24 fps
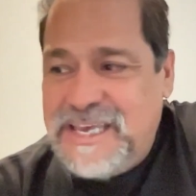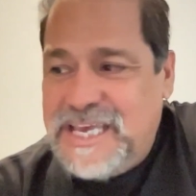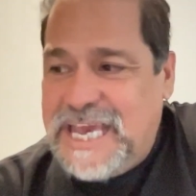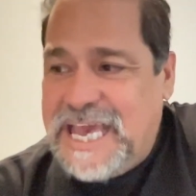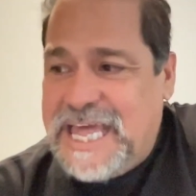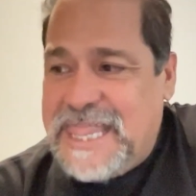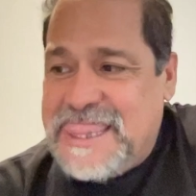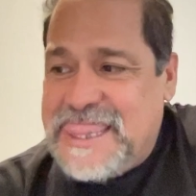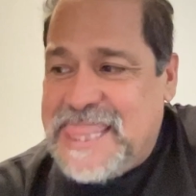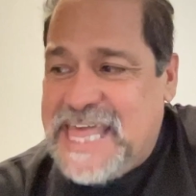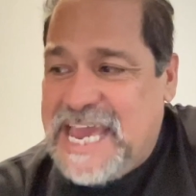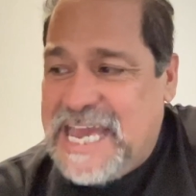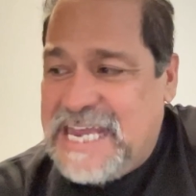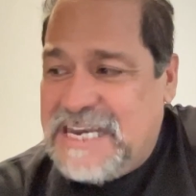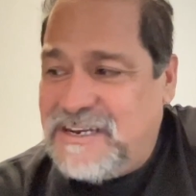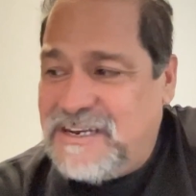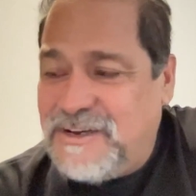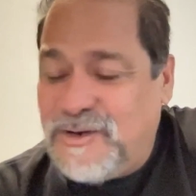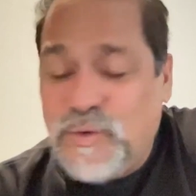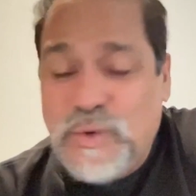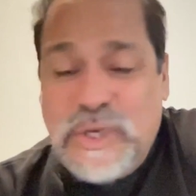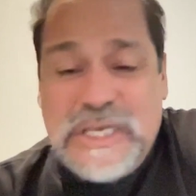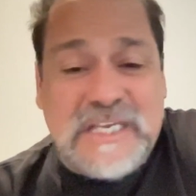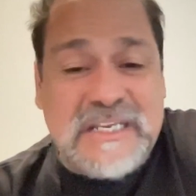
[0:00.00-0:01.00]
And then
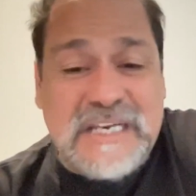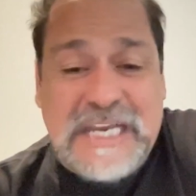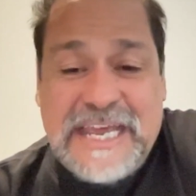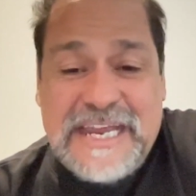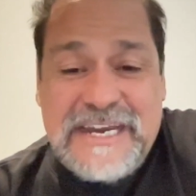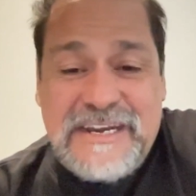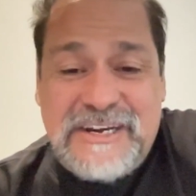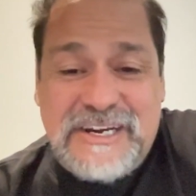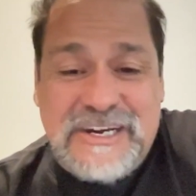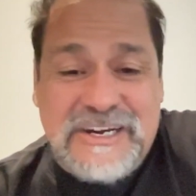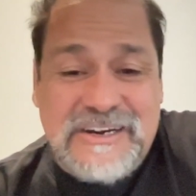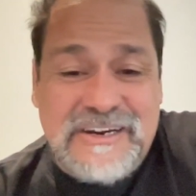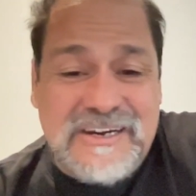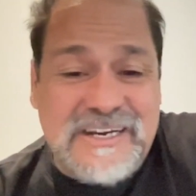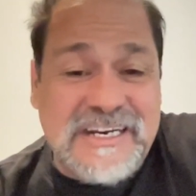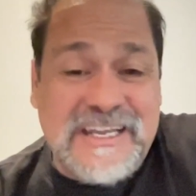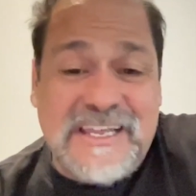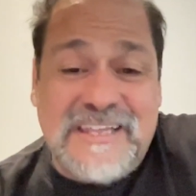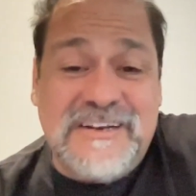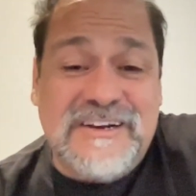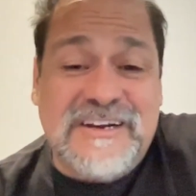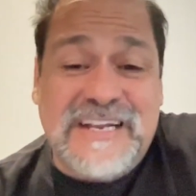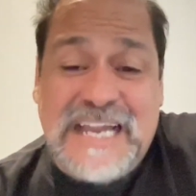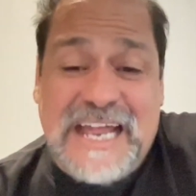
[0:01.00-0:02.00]
a week later,
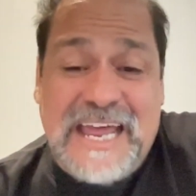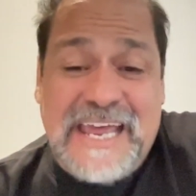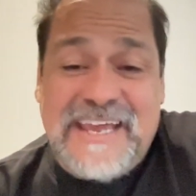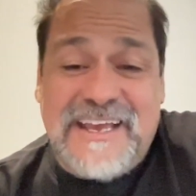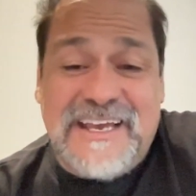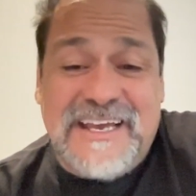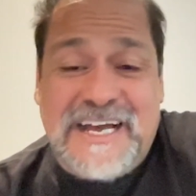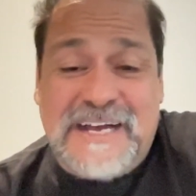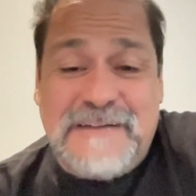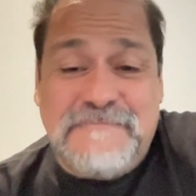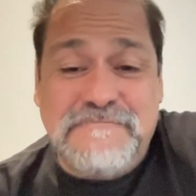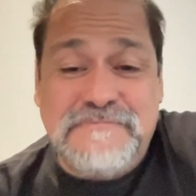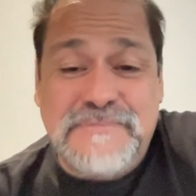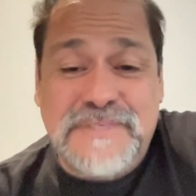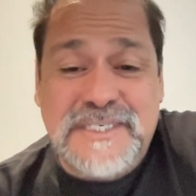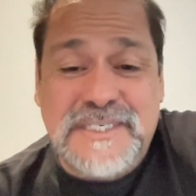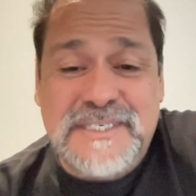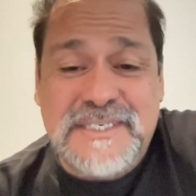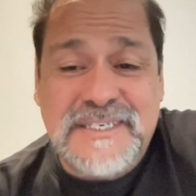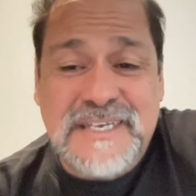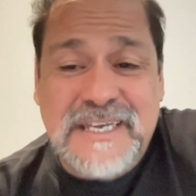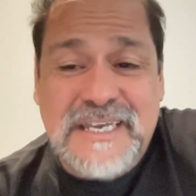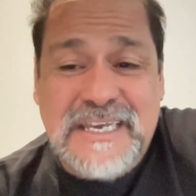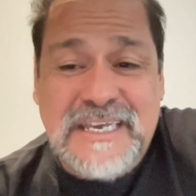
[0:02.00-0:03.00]
another client
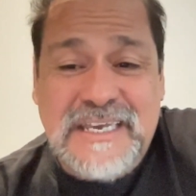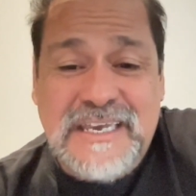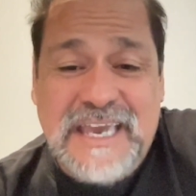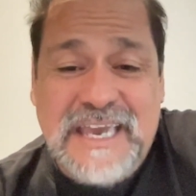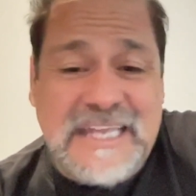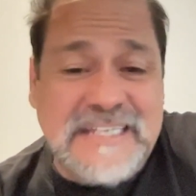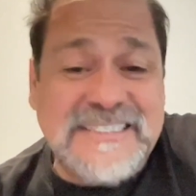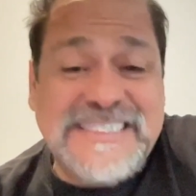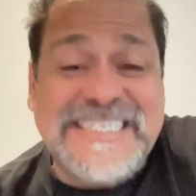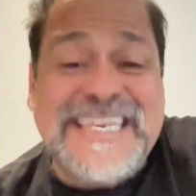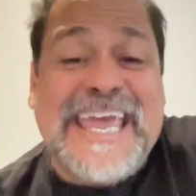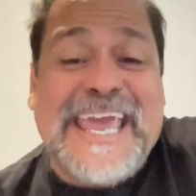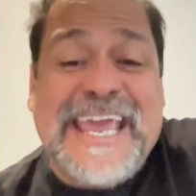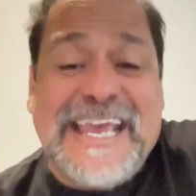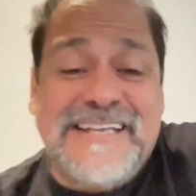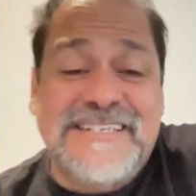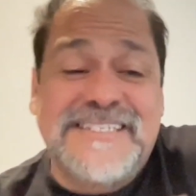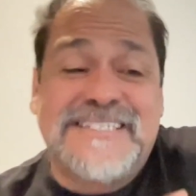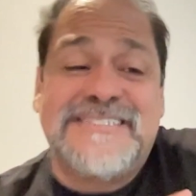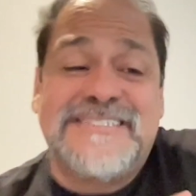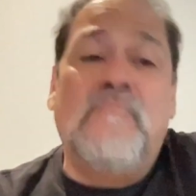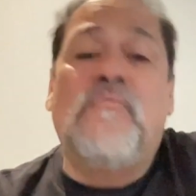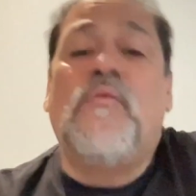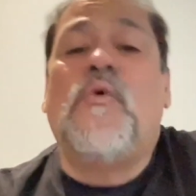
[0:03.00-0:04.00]
comes and
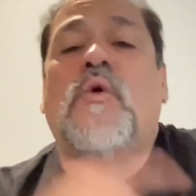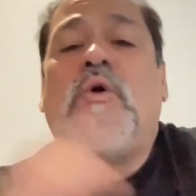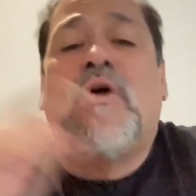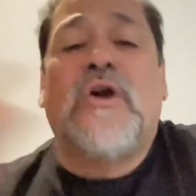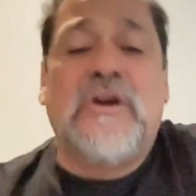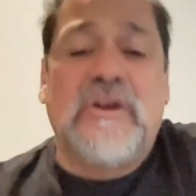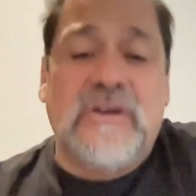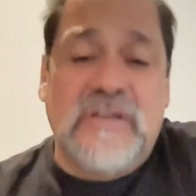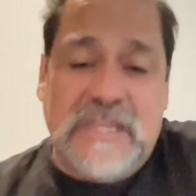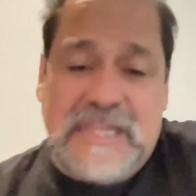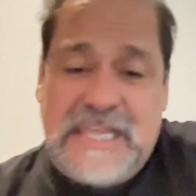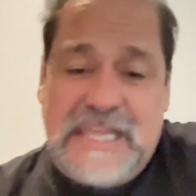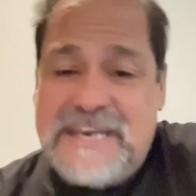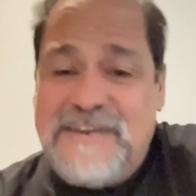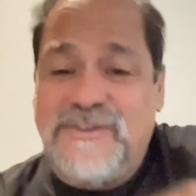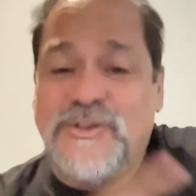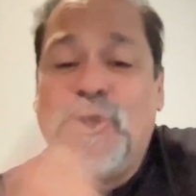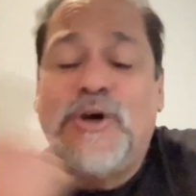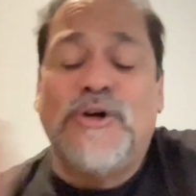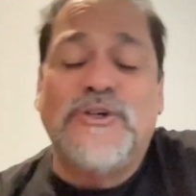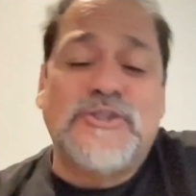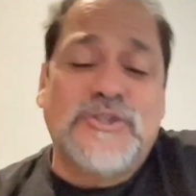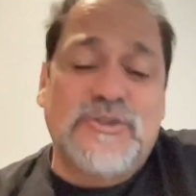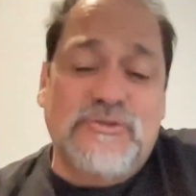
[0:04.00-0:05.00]
takes more than
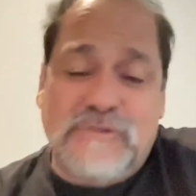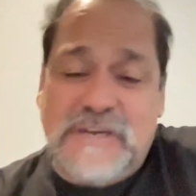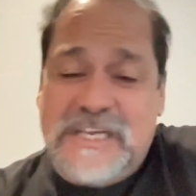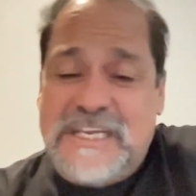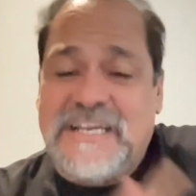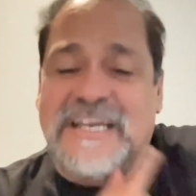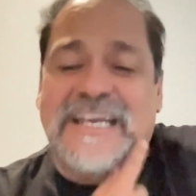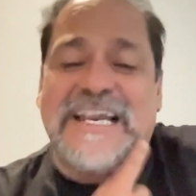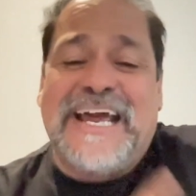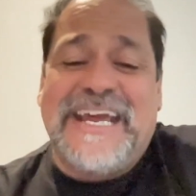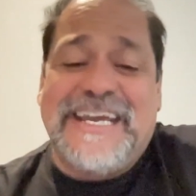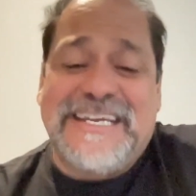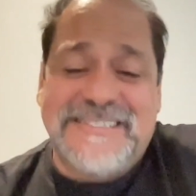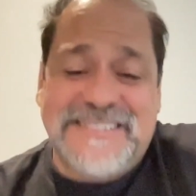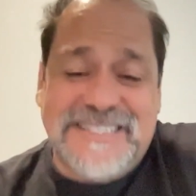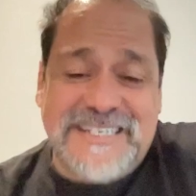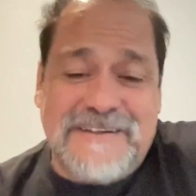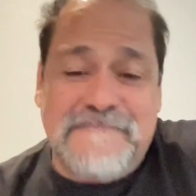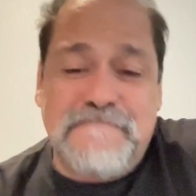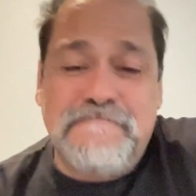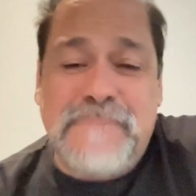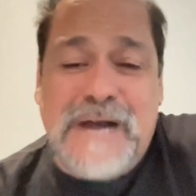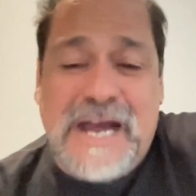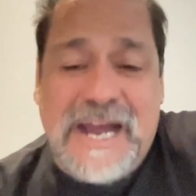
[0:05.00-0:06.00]
those 3 clients
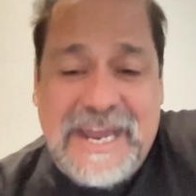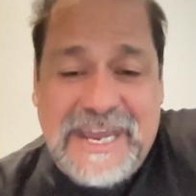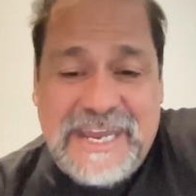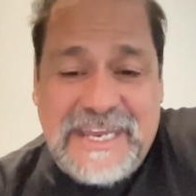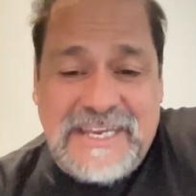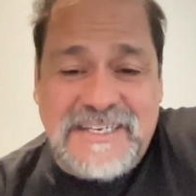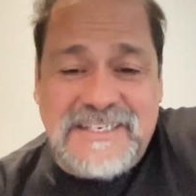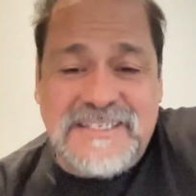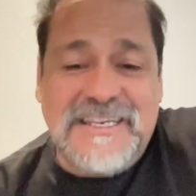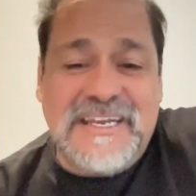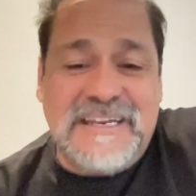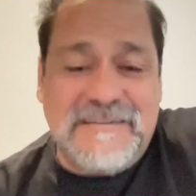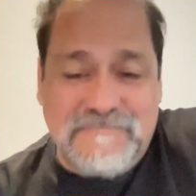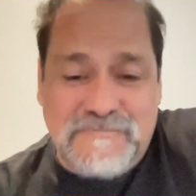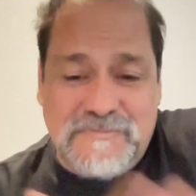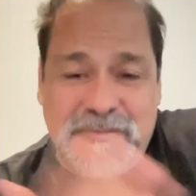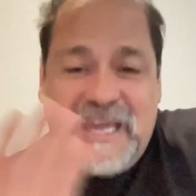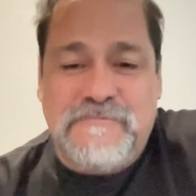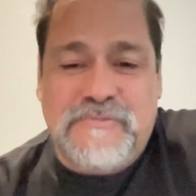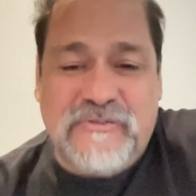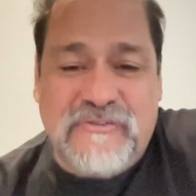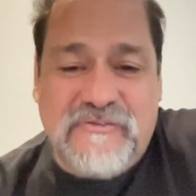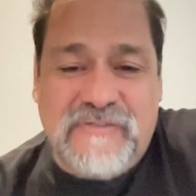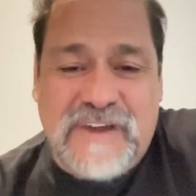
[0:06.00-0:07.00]
combined
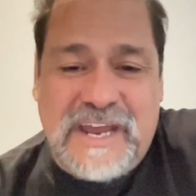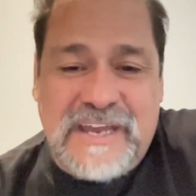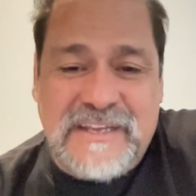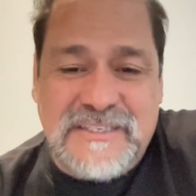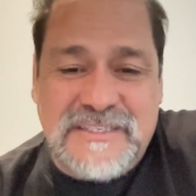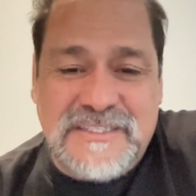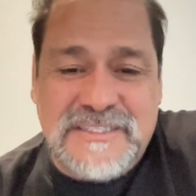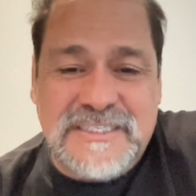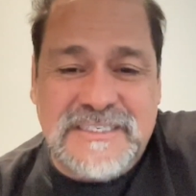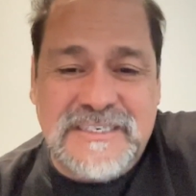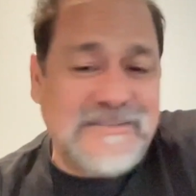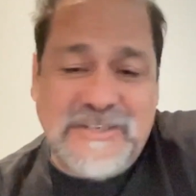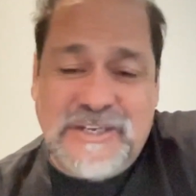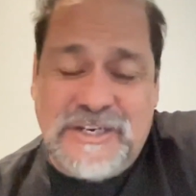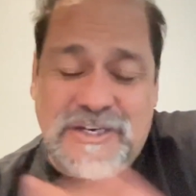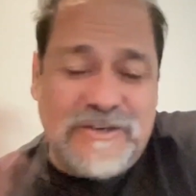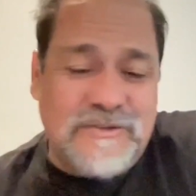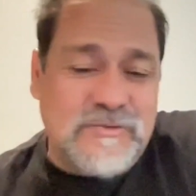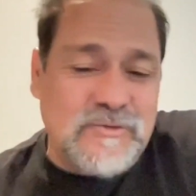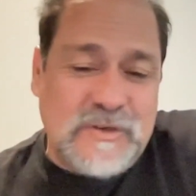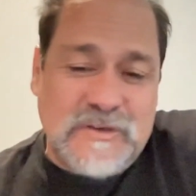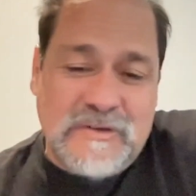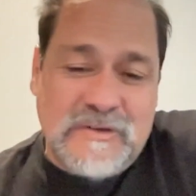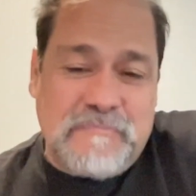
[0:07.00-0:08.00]
and provides,
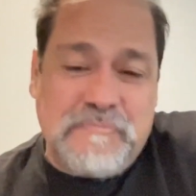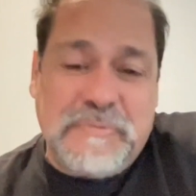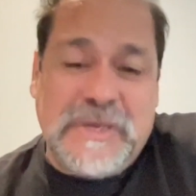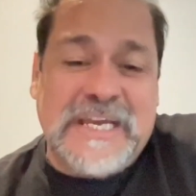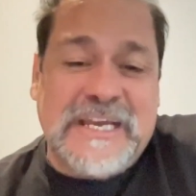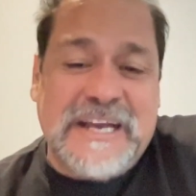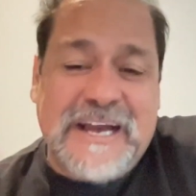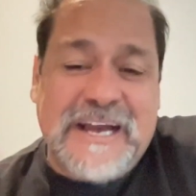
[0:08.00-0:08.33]
a big